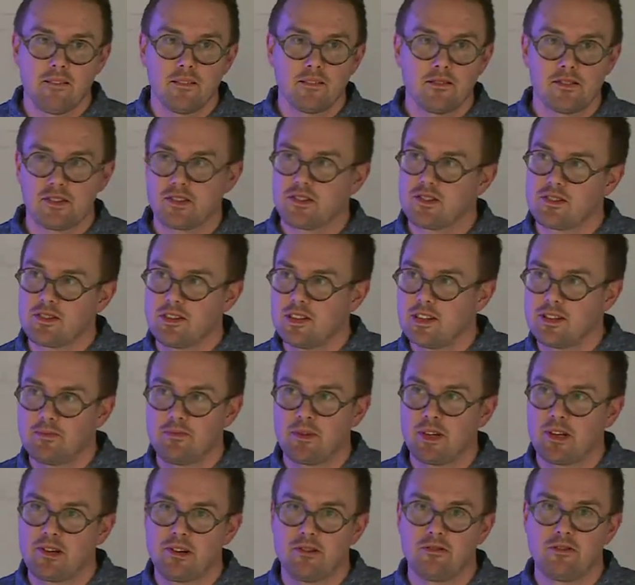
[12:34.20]
just let
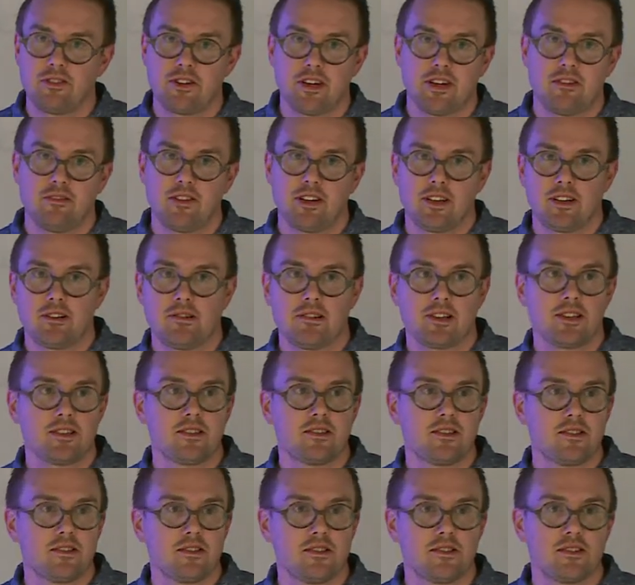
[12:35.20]
me know if you have any
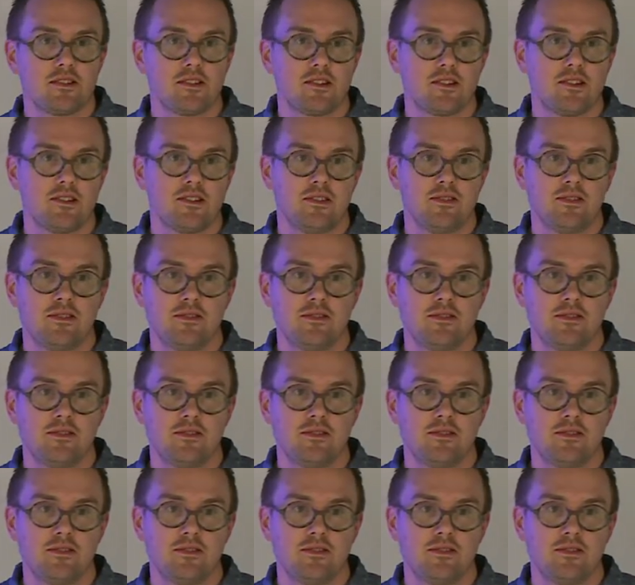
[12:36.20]
questions or